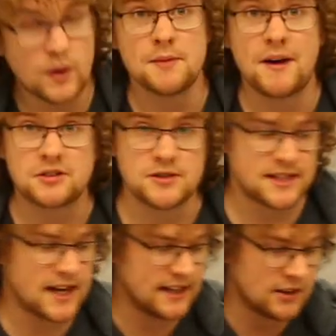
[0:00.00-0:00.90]
when the batteries are
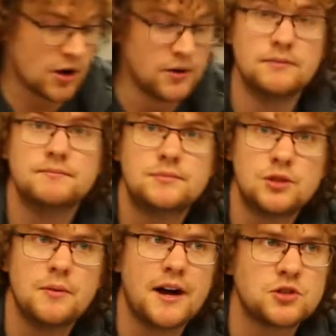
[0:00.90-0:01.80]
getting low
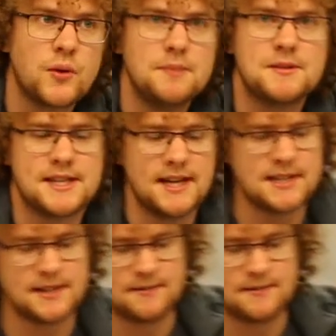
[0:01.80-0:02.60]
to about 20%,